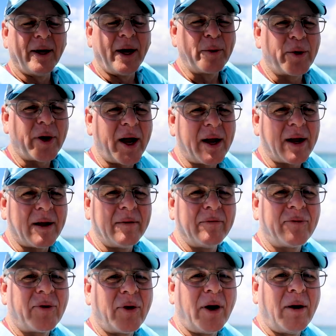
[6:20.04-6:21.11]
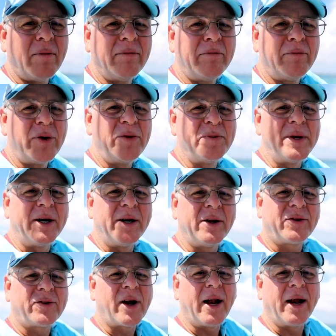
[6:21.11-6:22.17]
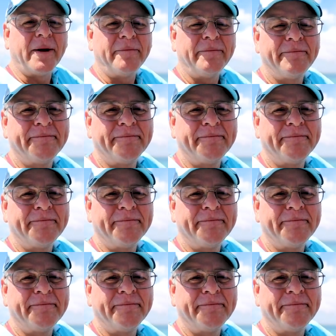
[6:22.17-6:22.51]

I'm Craig. I'm from Brisbane in Australia.